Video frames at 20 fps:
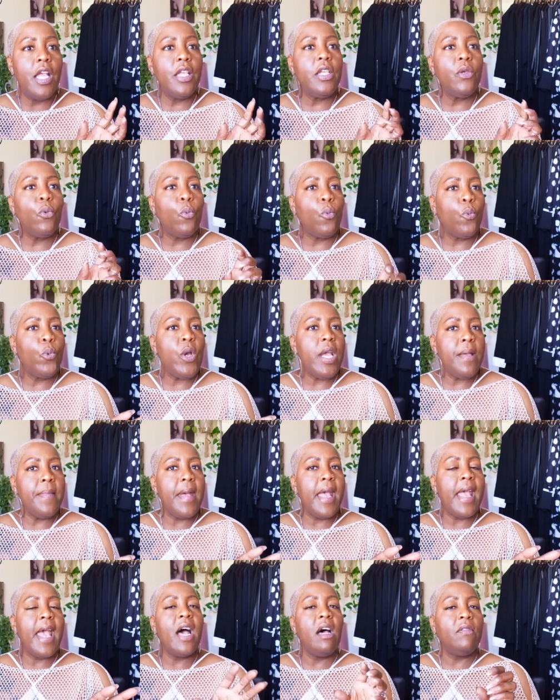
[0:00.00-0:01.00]
We
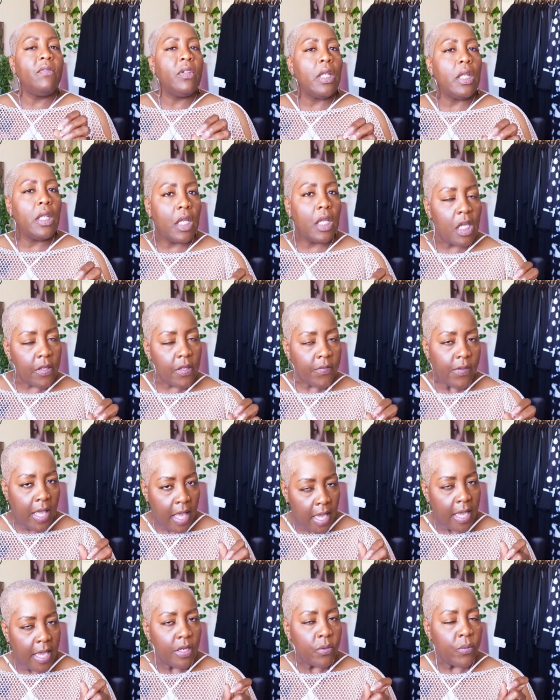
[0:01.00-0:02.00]
may have a
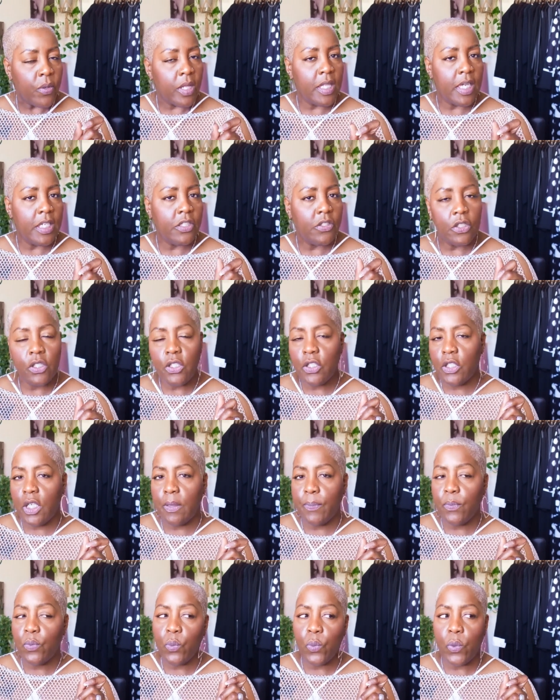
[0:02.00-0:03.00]
love-hate
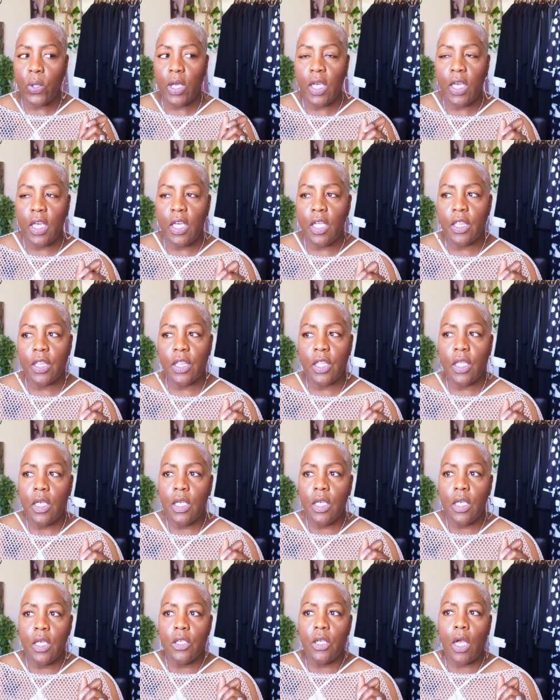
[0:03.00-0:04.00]
relationship with
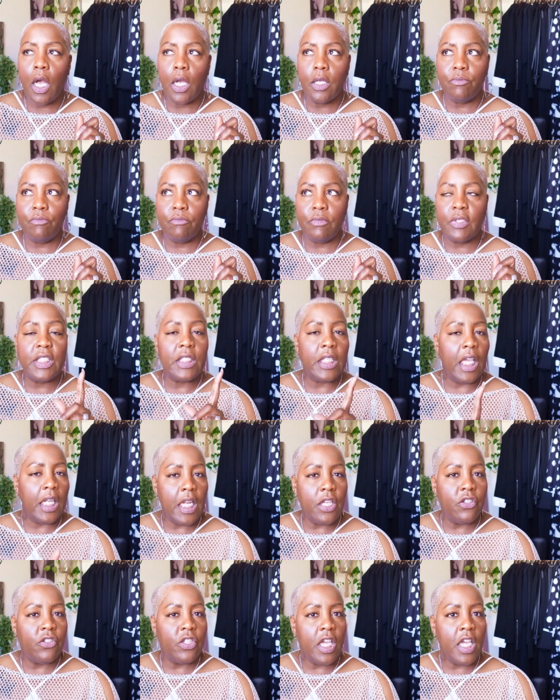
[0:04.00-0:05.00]
skinny
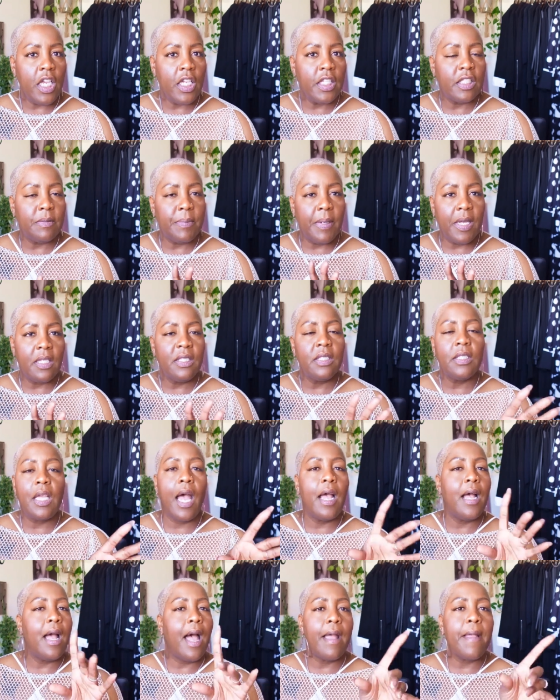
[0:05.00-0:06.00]
jeans, but uh,
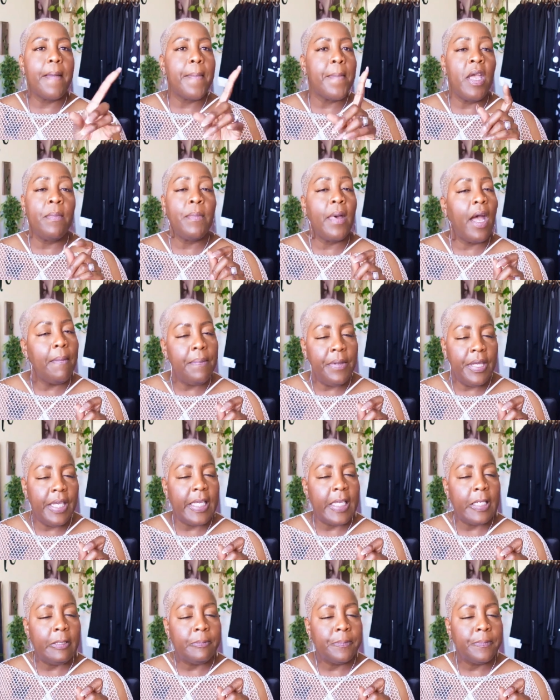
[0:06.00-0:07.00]
in my
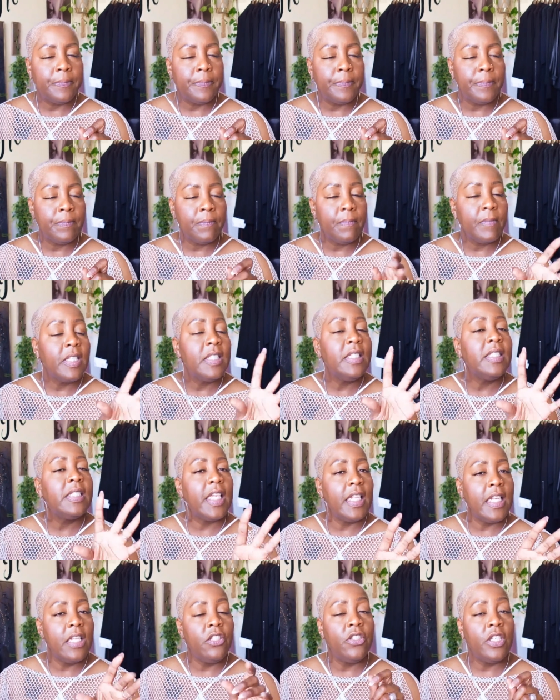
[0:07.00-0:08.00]
opinion,
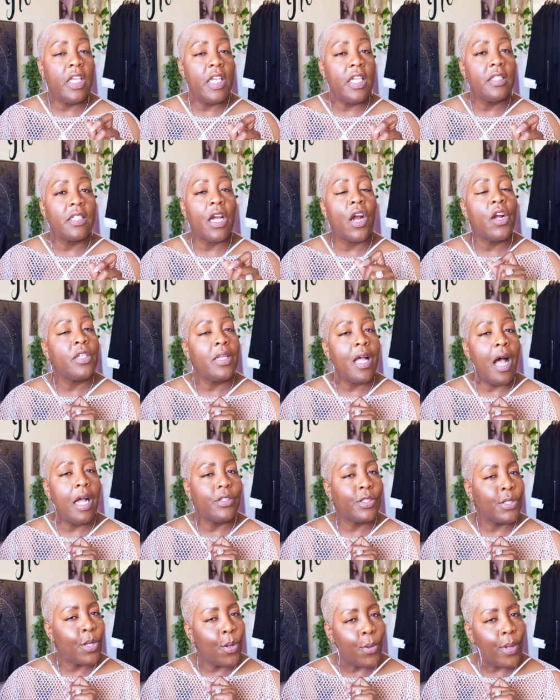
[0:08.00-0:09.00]
skinny jeans are not
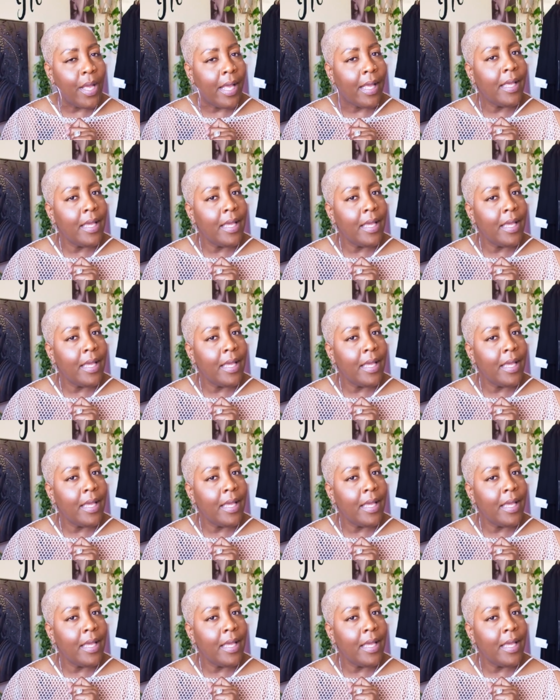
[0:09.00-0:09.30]
going